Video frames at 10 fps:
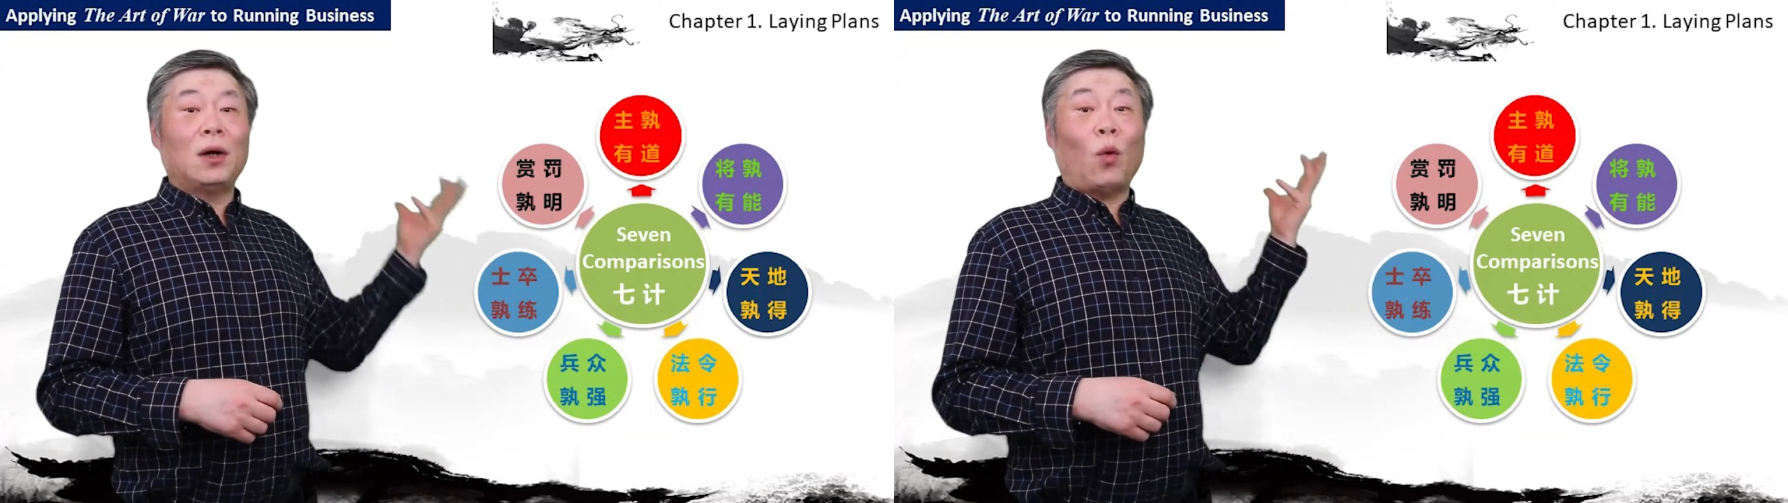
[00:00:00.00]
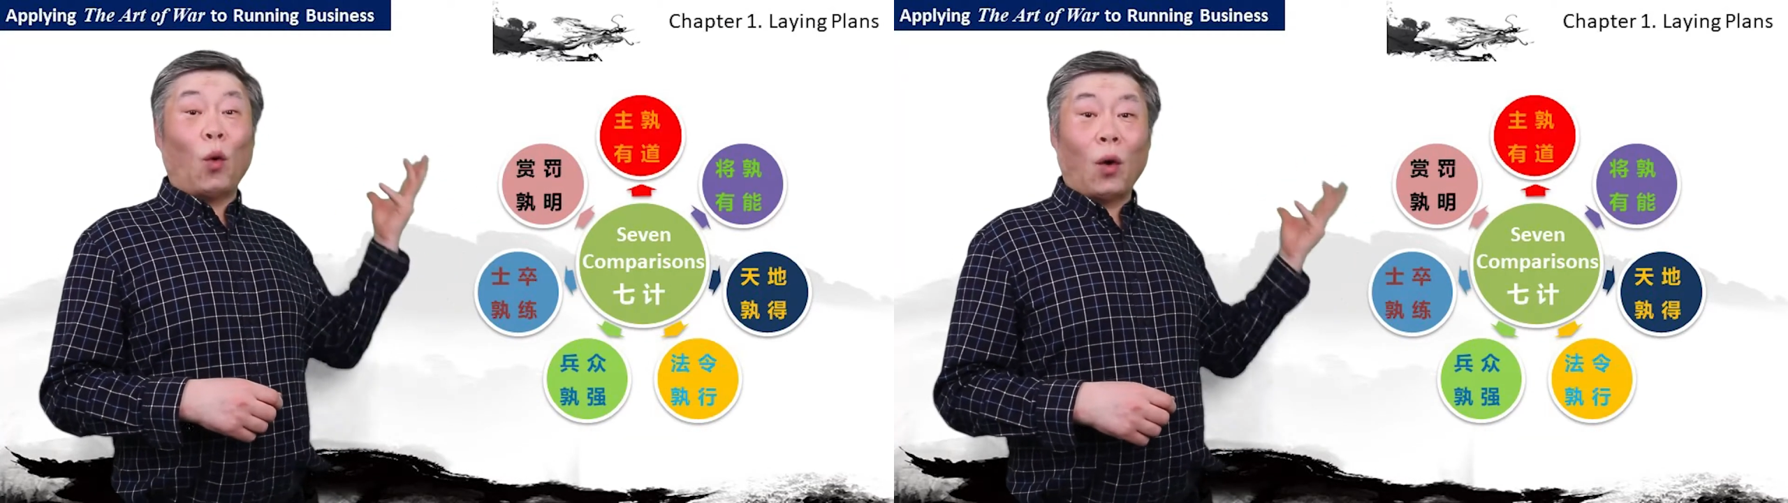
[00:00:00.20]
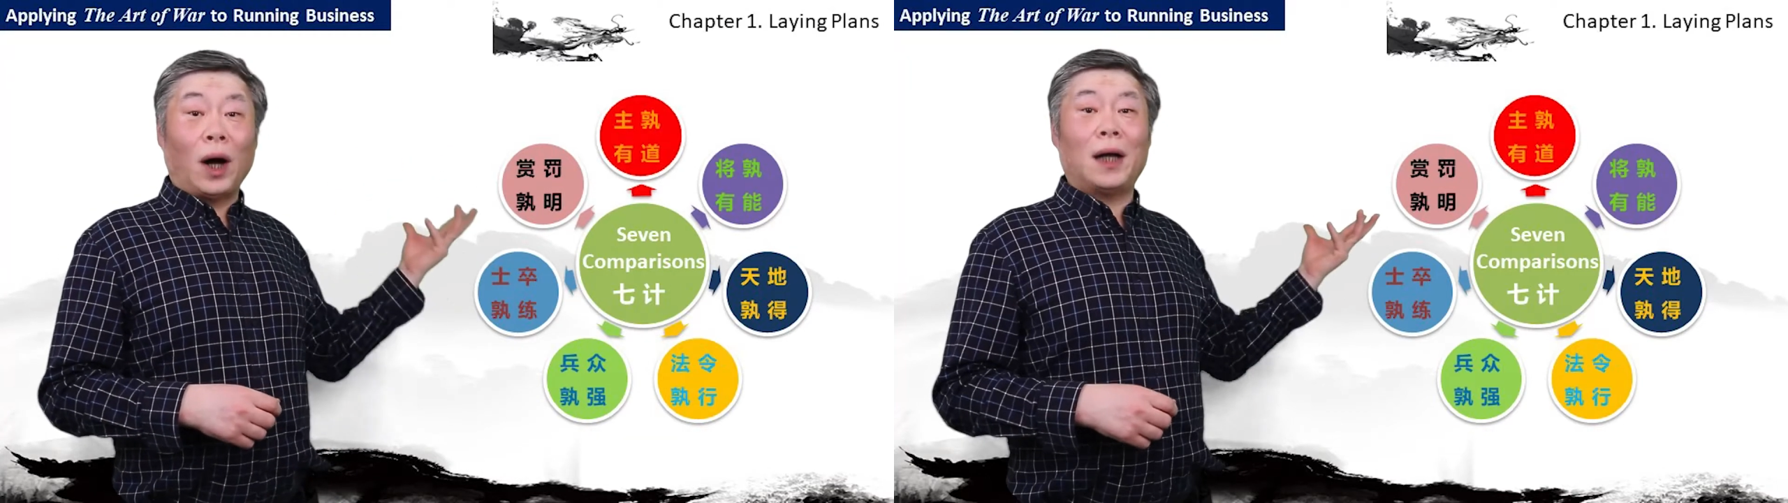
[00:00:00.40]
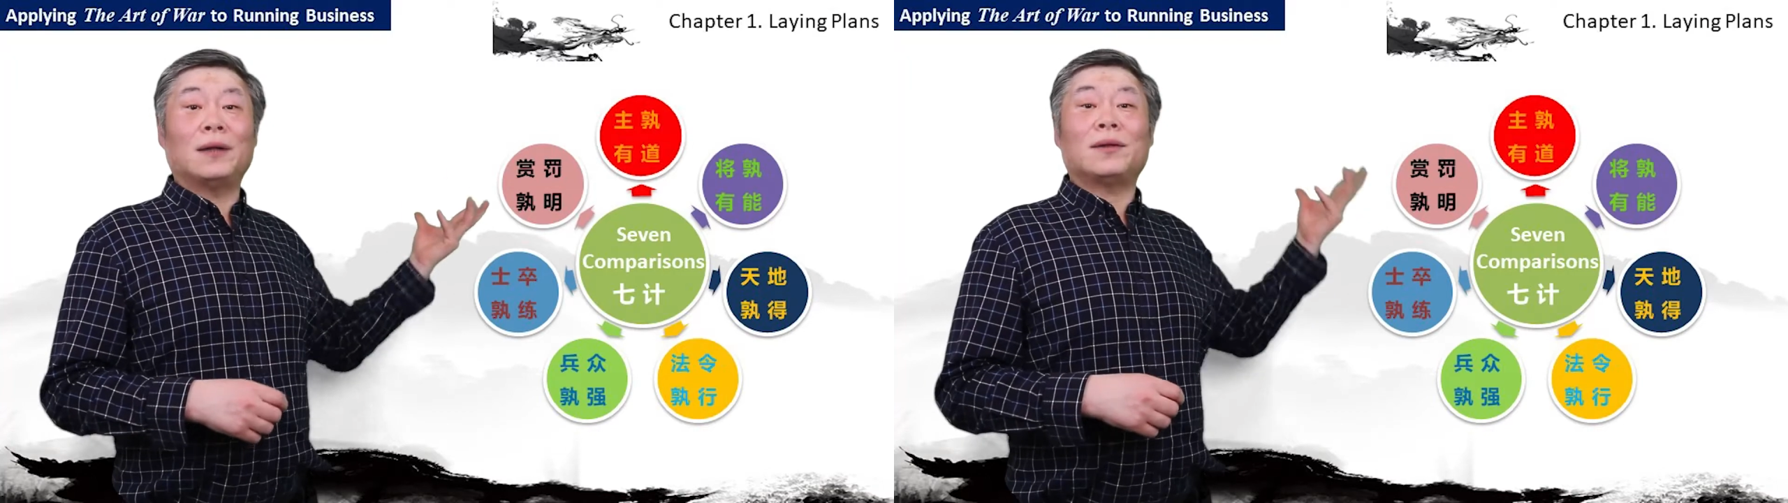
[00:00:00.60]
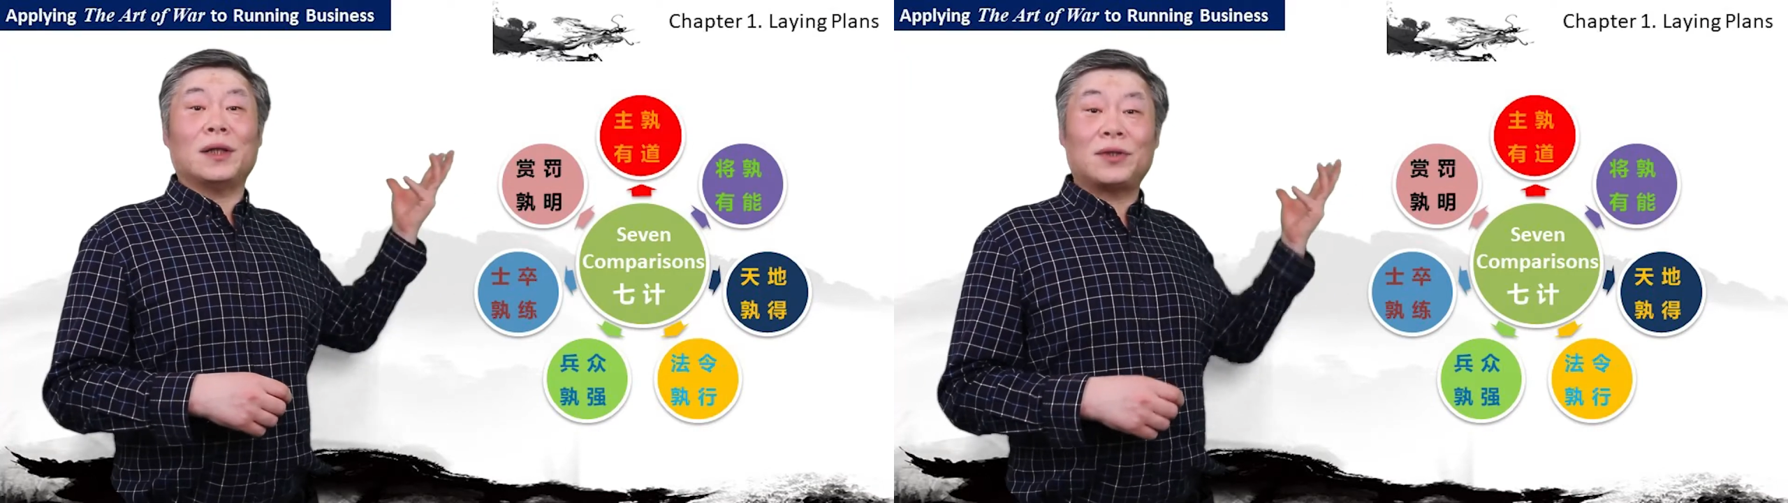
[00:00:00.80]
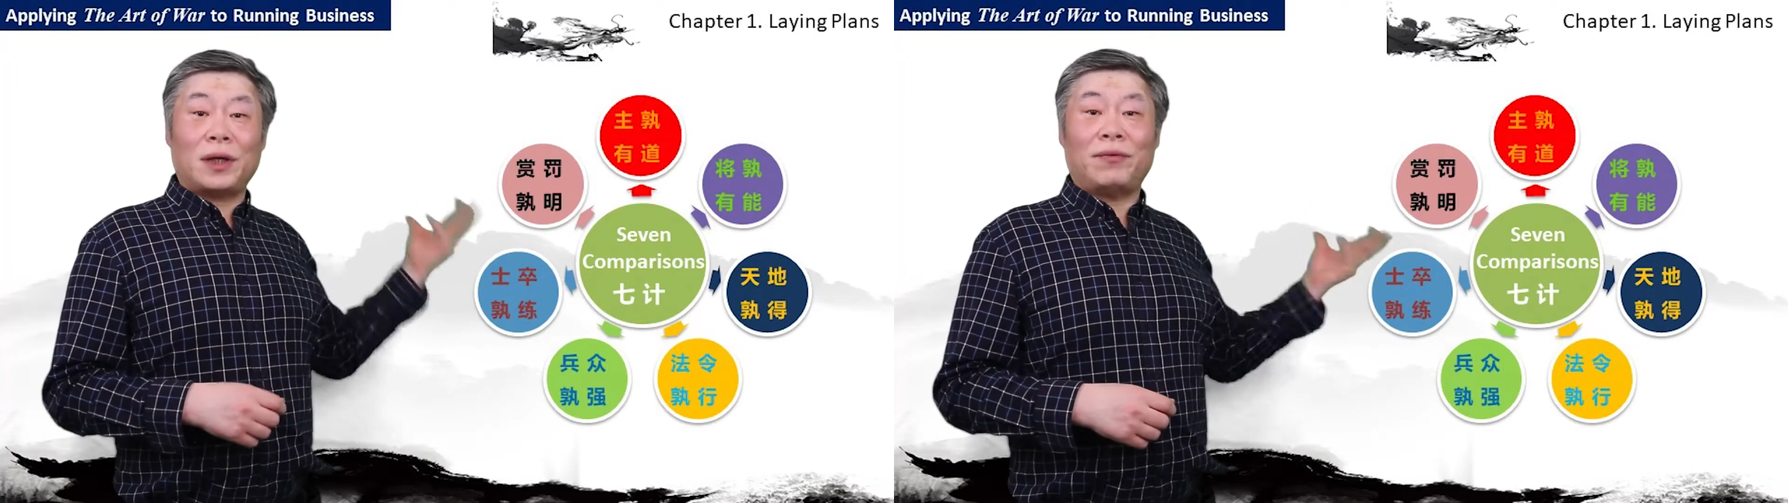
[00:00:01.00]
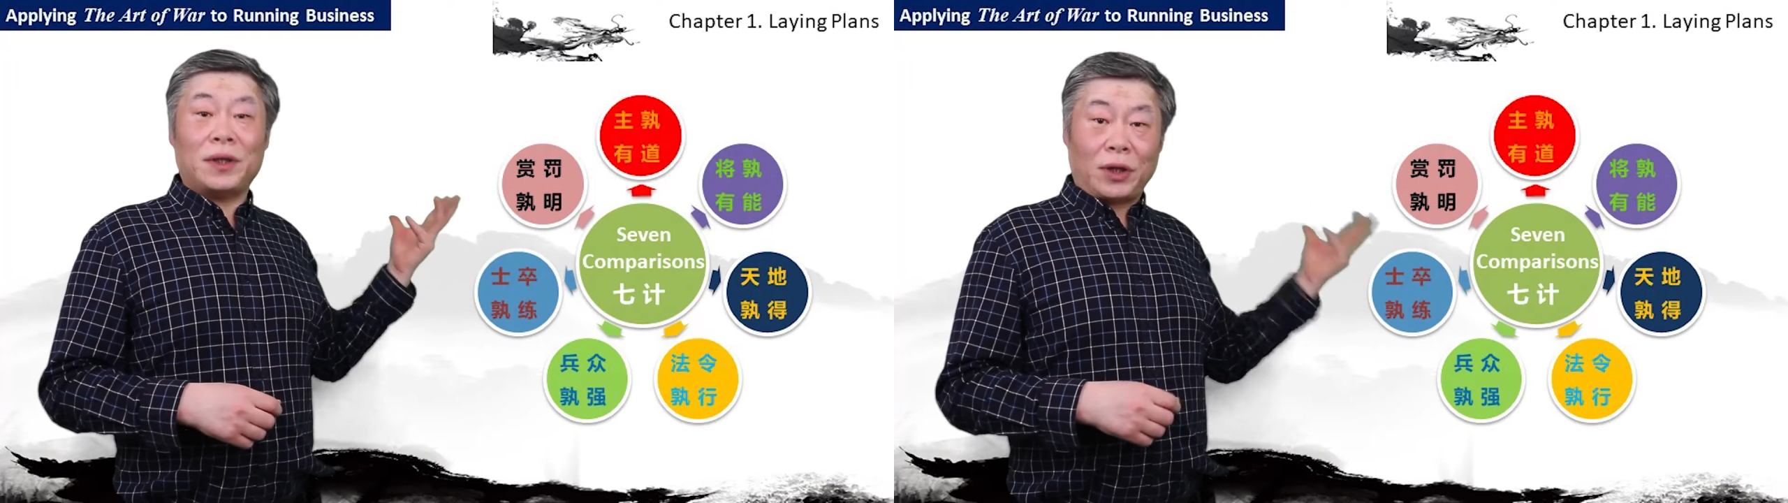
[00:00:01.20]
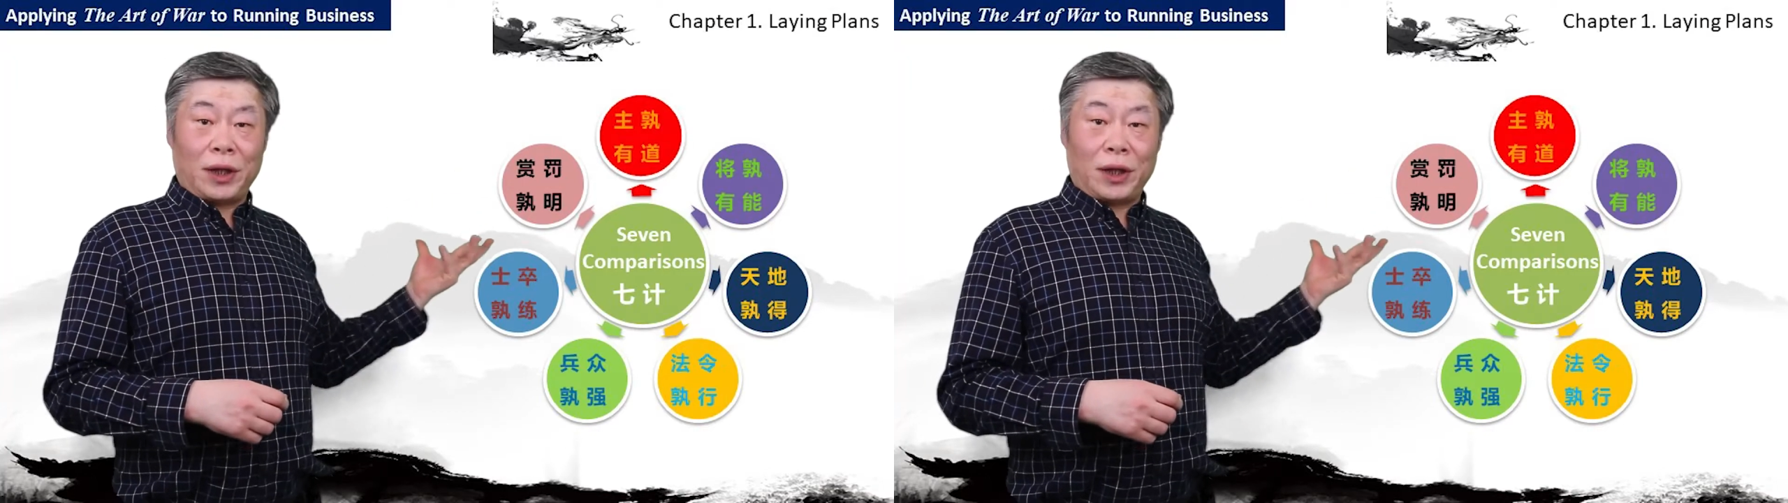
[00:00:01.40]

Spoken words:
or the 7